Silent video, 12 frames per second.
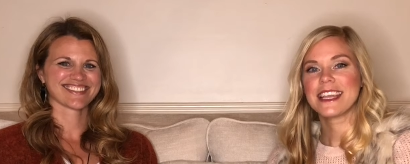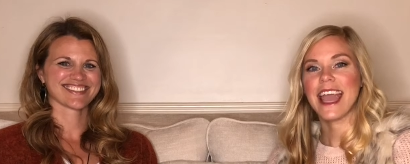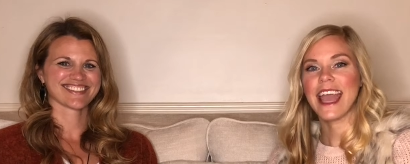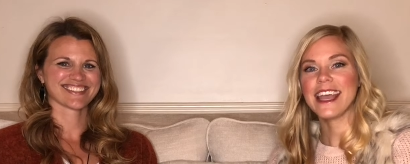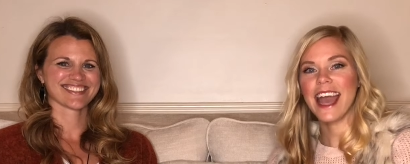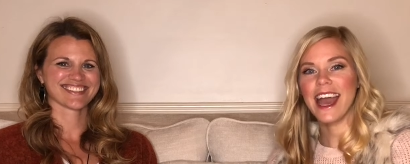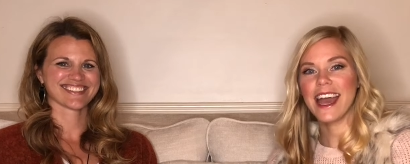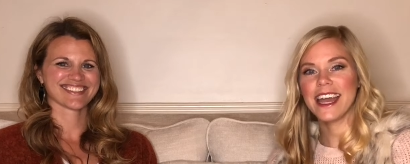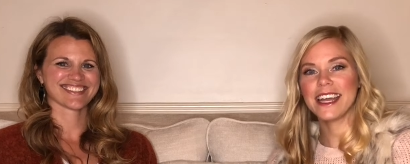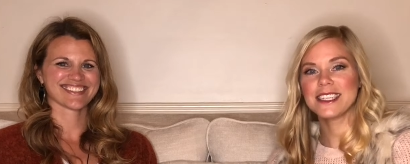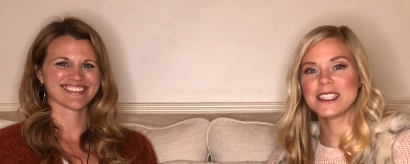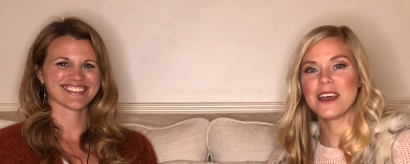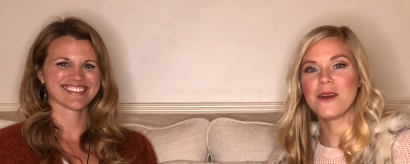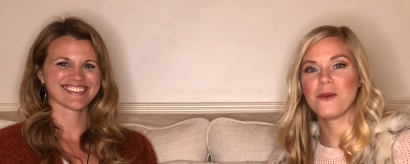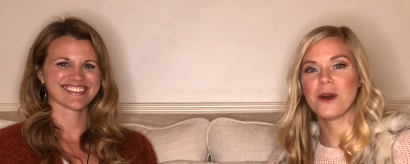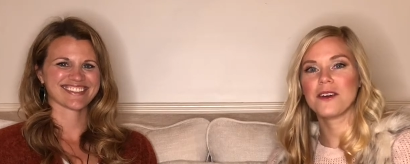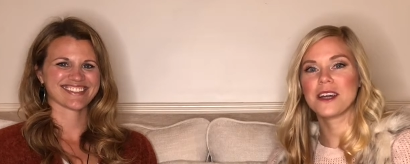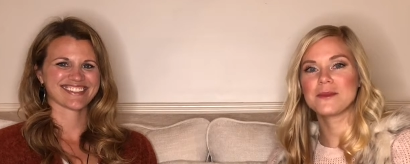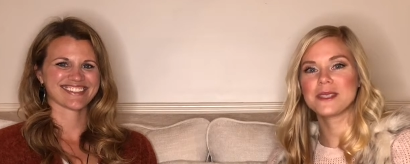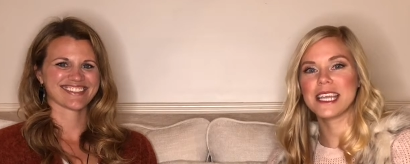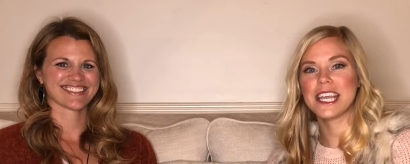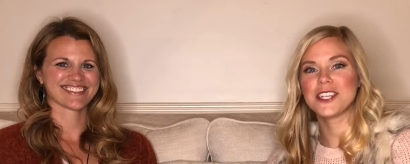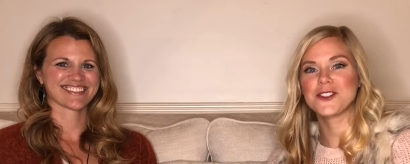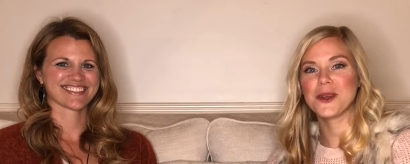Speaker 1: Hey guys, welcome to
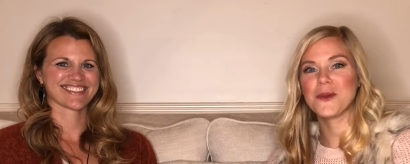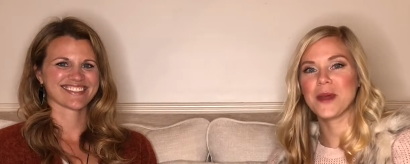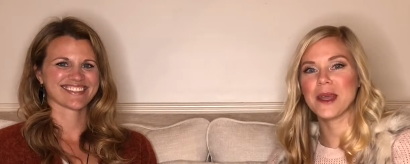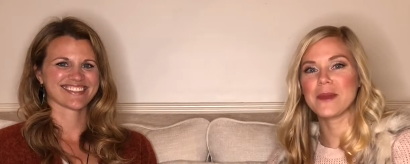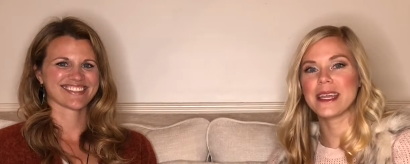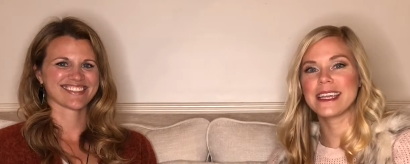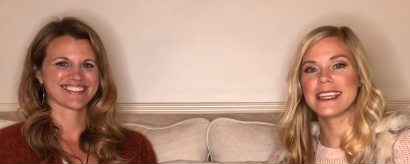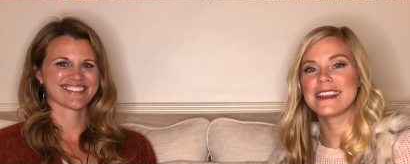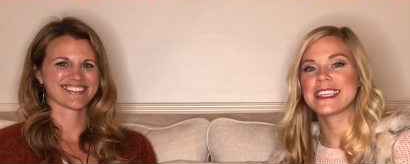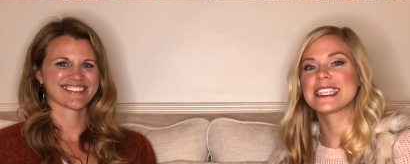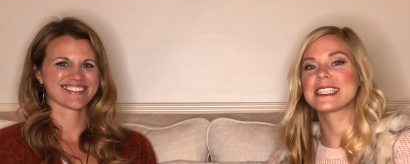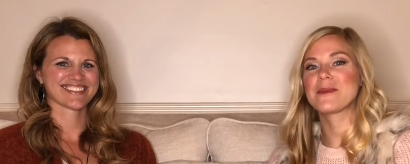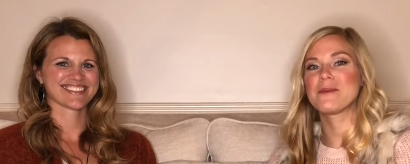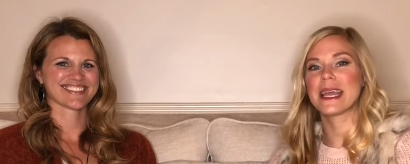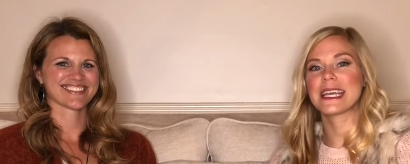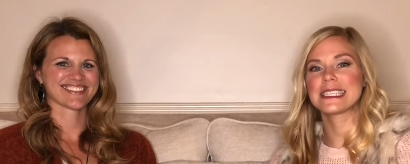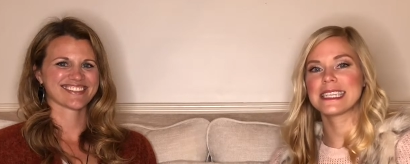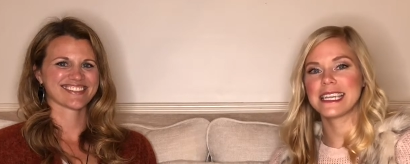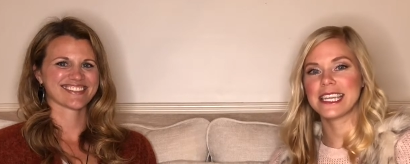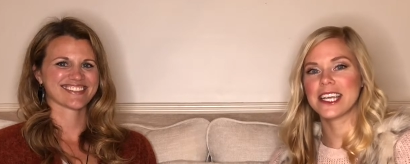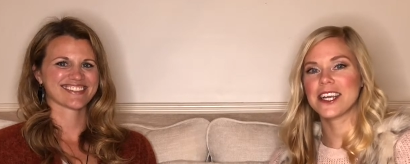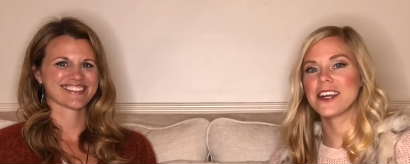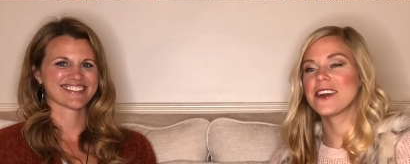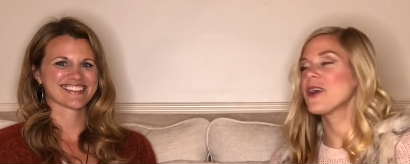Kindred Women. This is Amanda
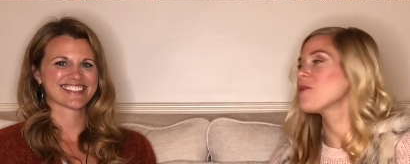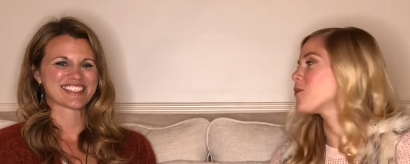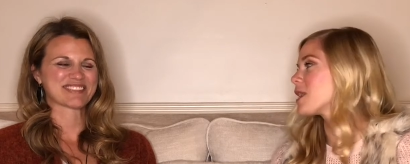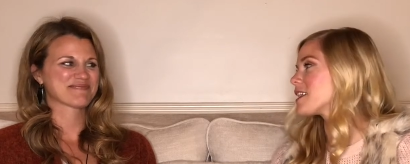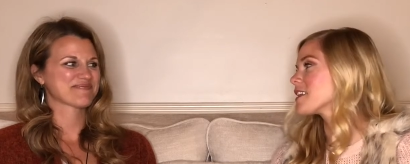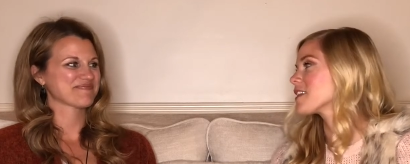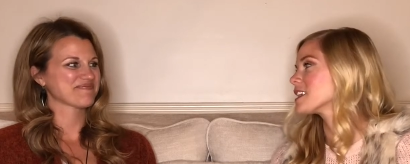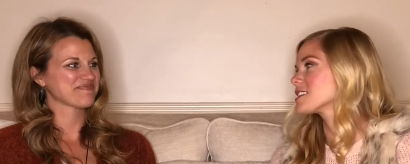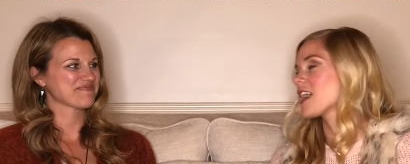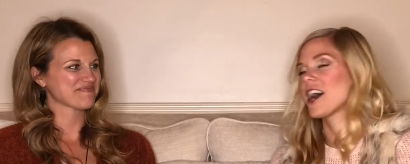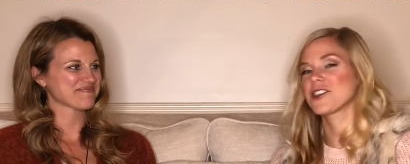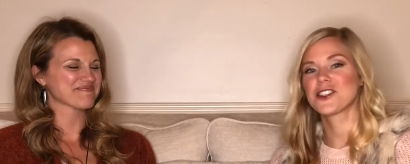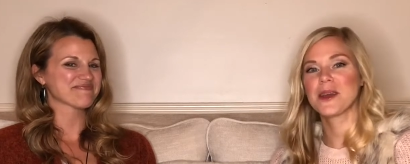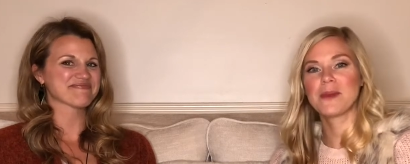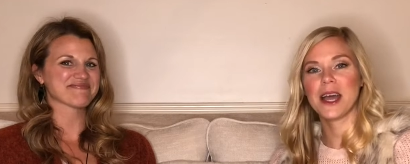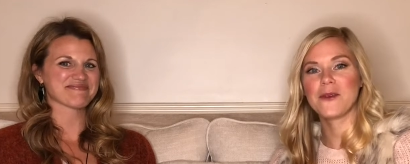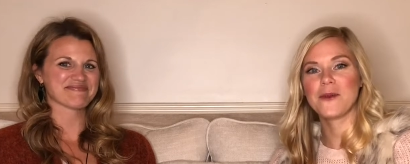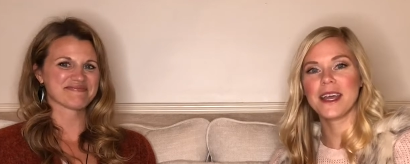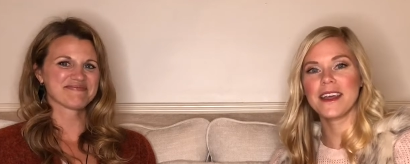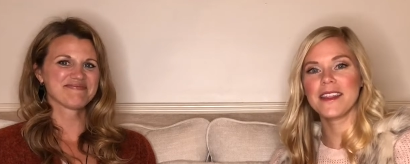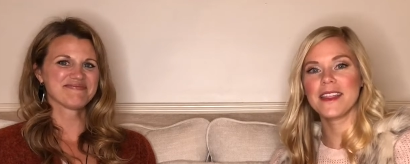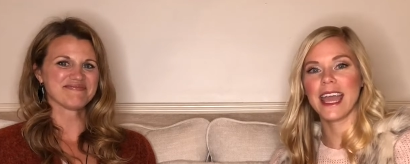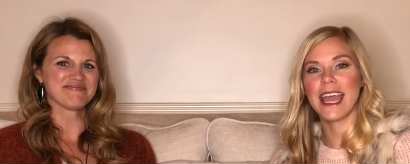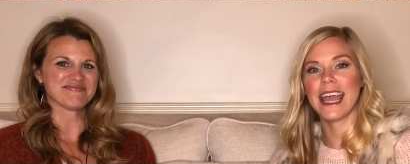here with Tasha Beckwith,
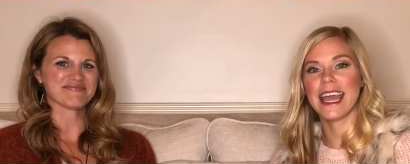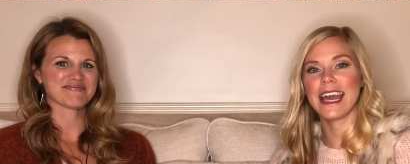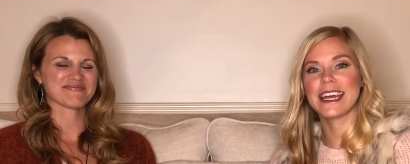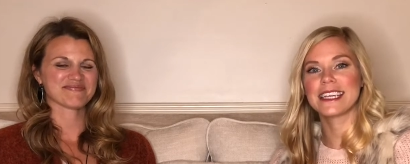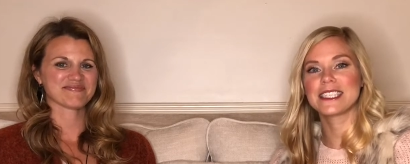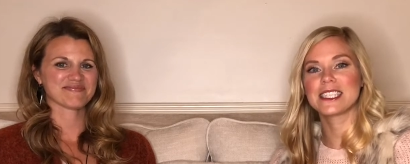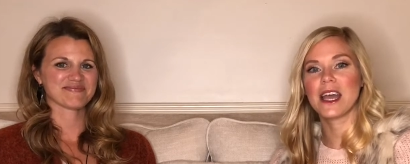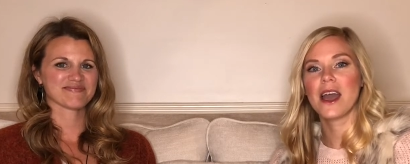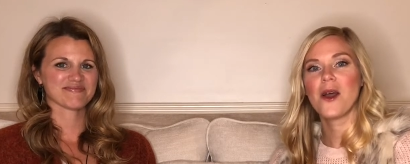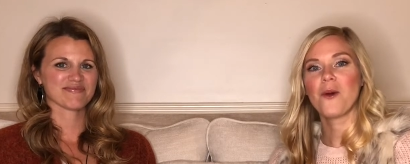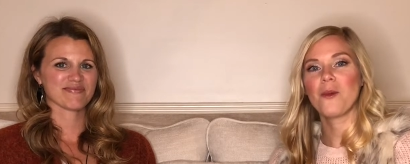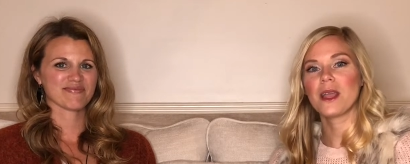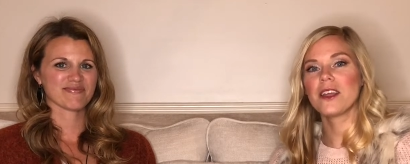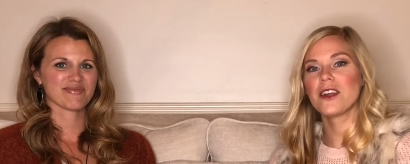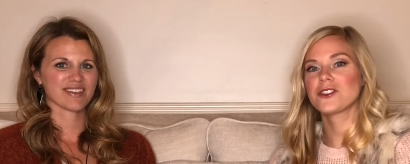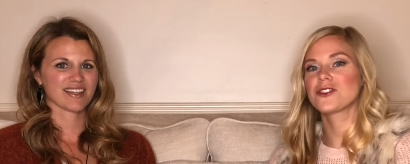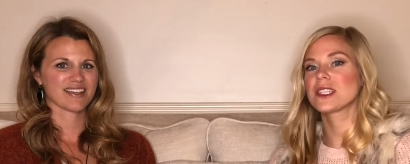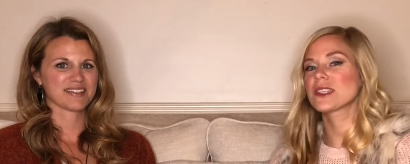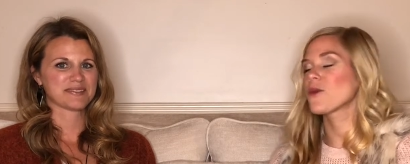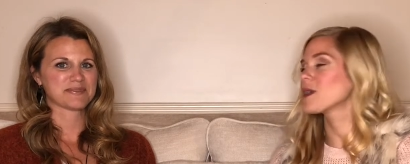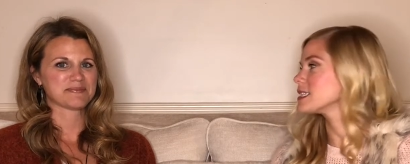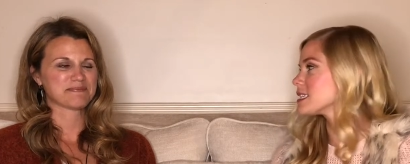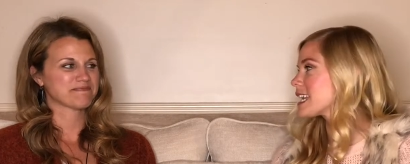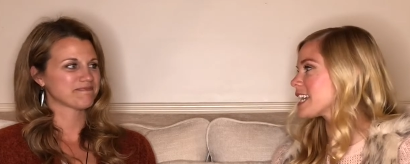and we are just going to
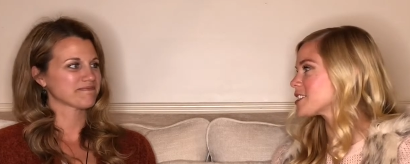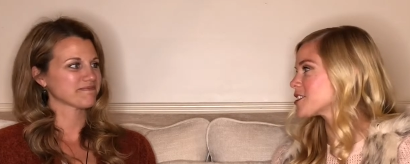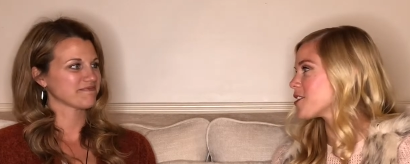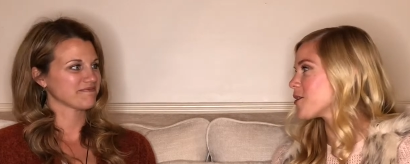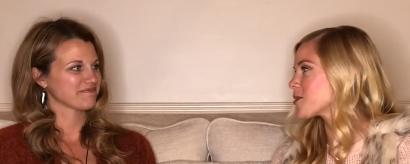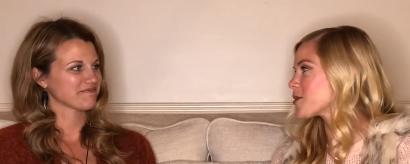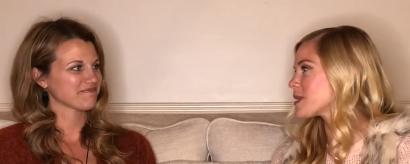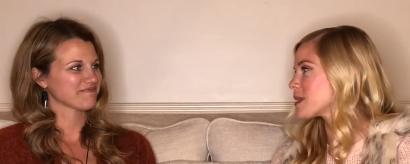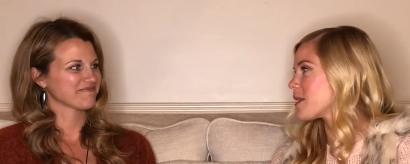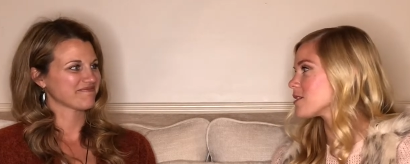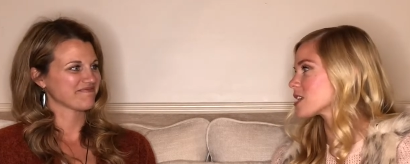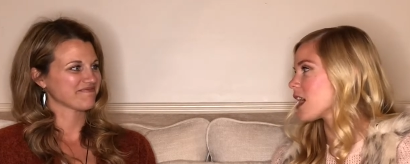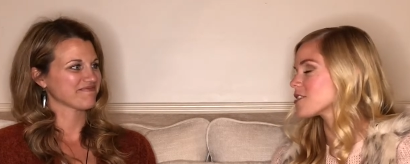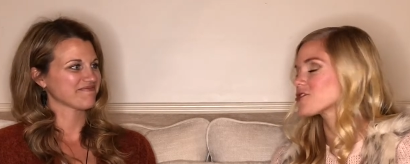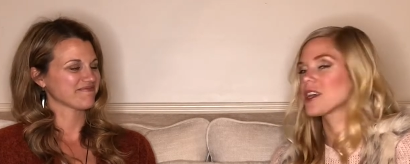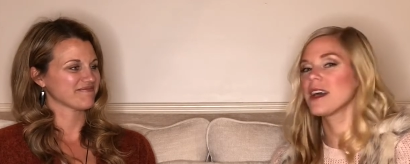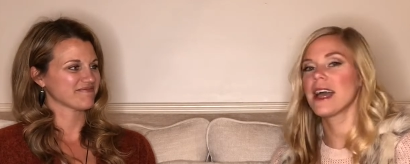get to know a little bit about Tasha,